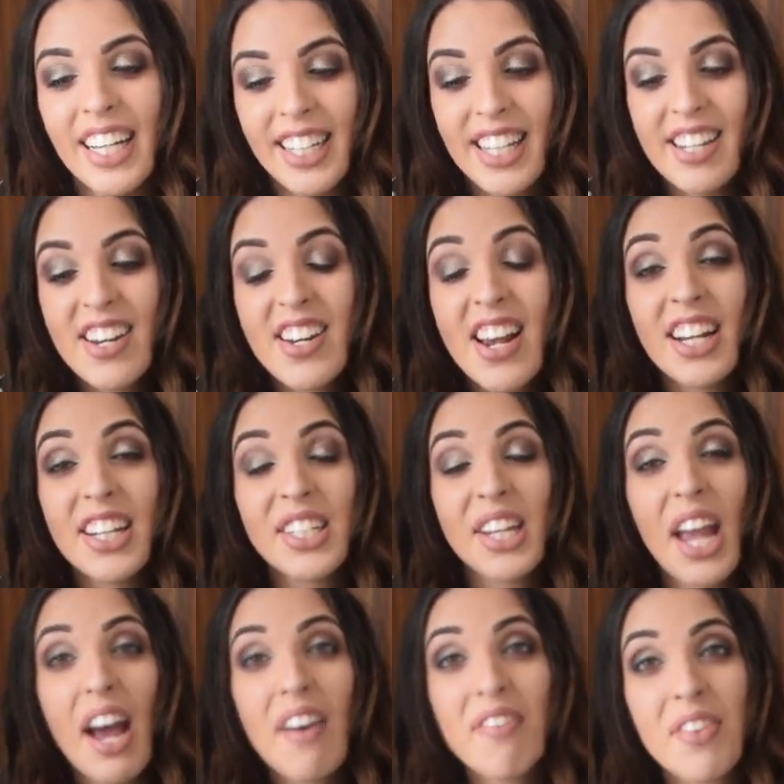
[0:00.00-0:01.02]
They did actually
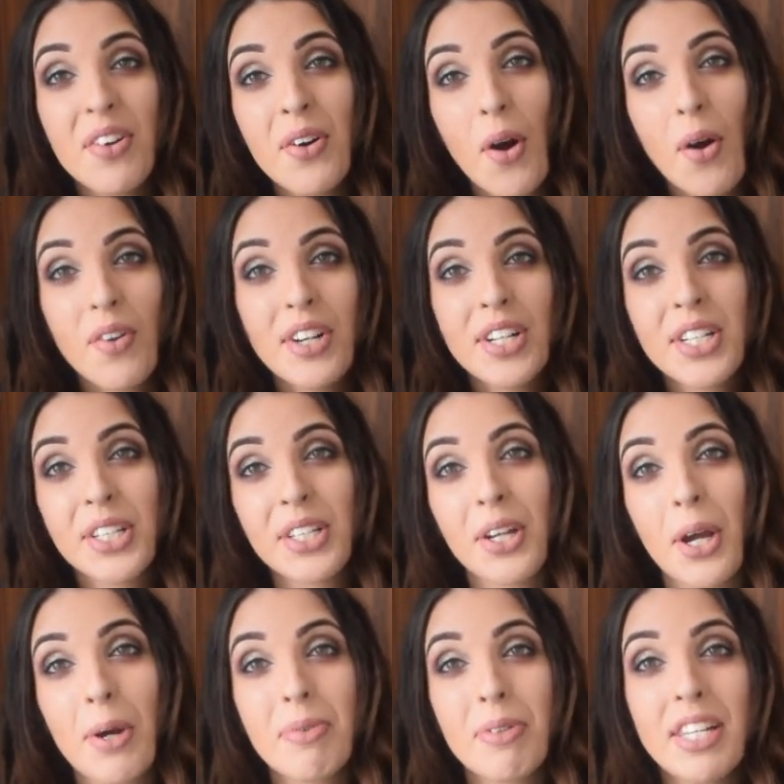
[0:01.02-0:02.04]
have an orange
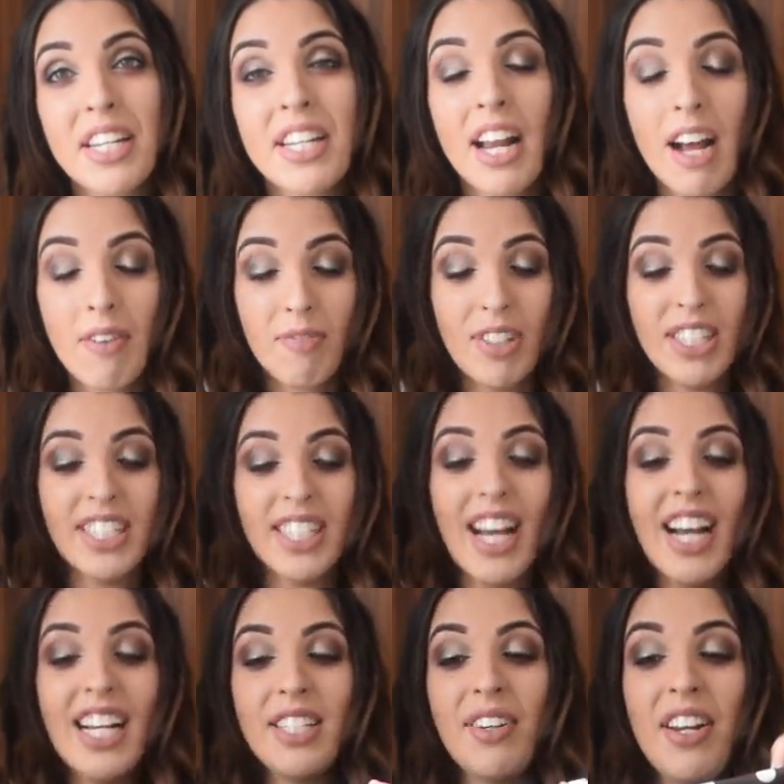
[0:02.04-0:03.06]
skirt, but they didn't have my
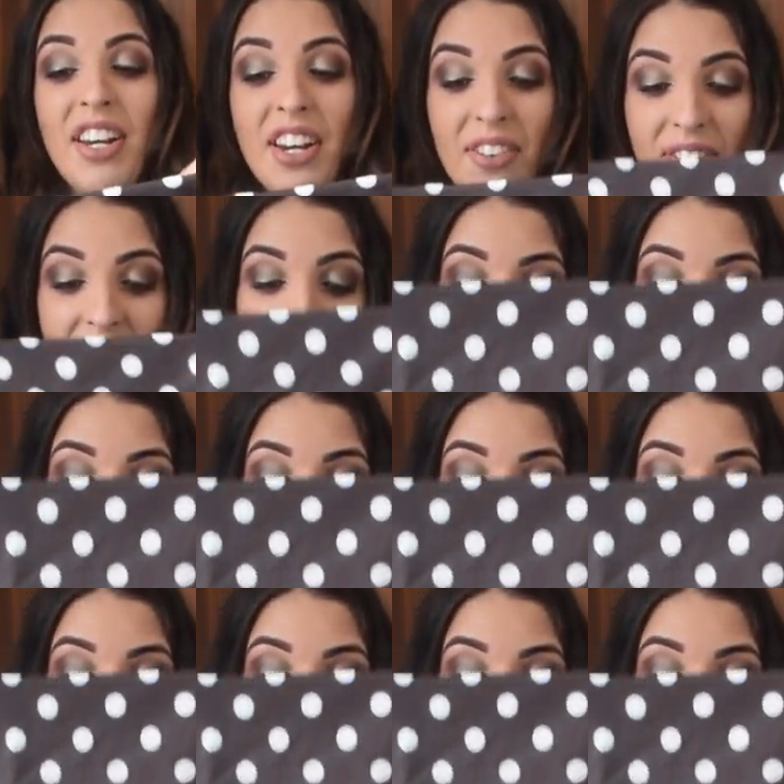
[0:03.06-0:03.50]
size, so I ended up